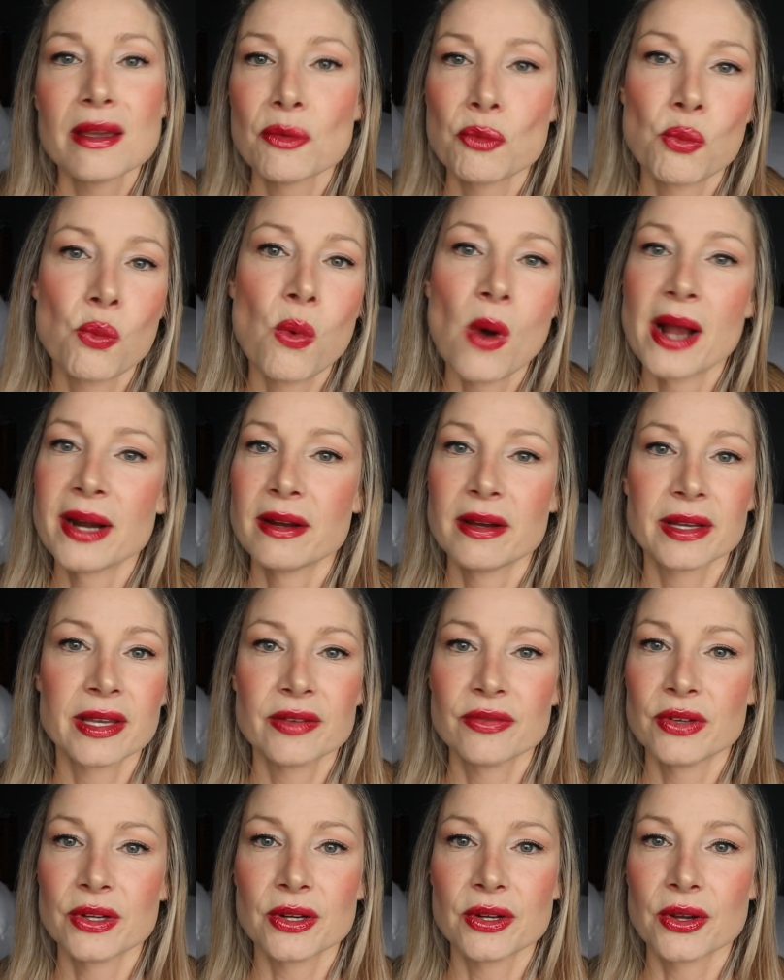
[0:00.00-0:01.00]
why not
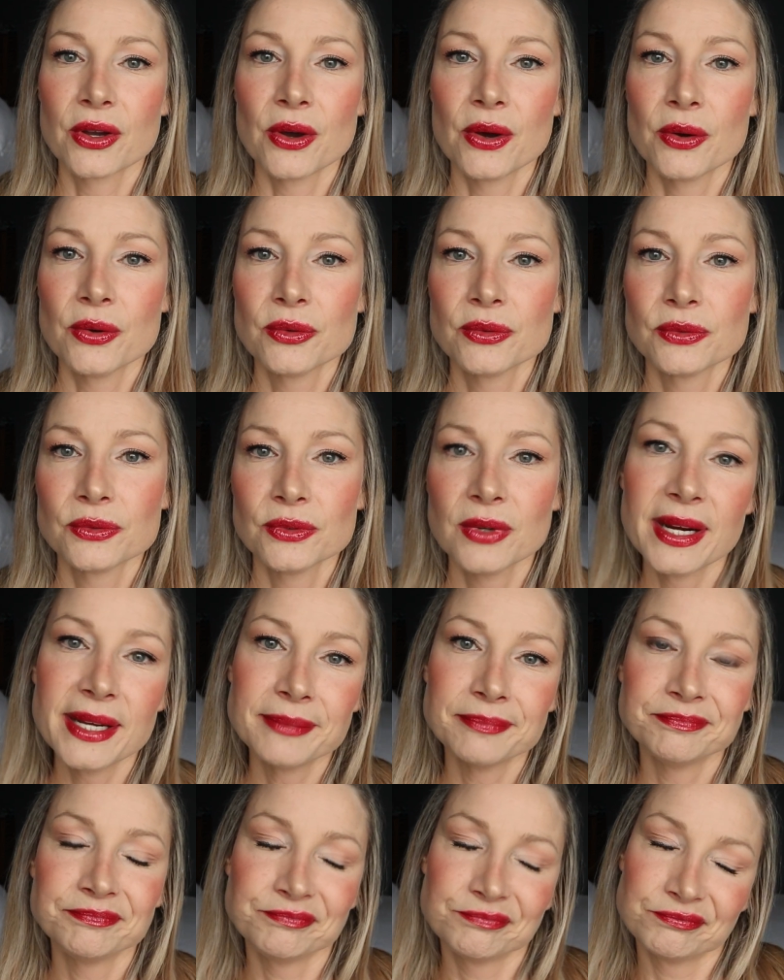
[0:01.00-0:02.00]
give it a go,
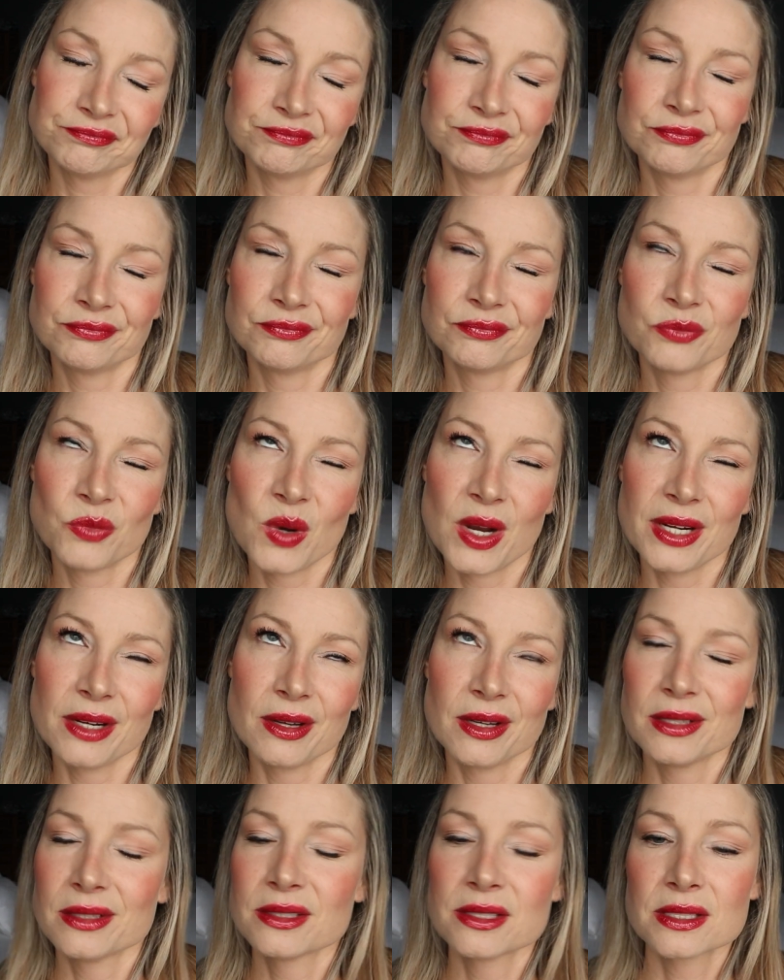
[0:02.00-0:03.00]
right? Why
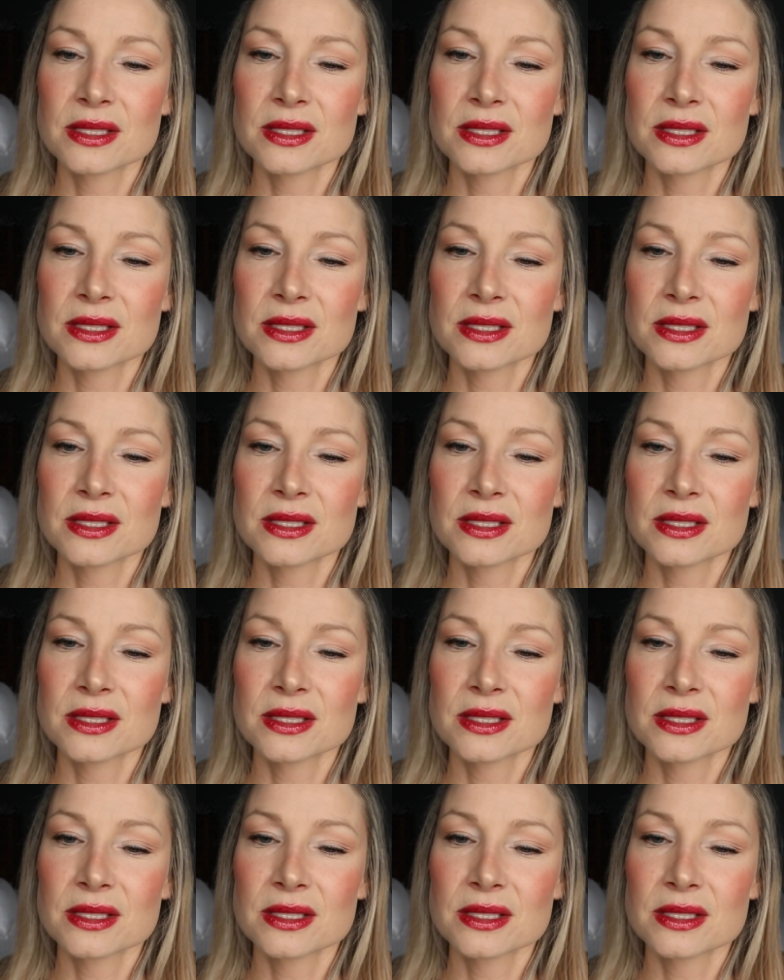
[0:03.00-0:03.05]
not?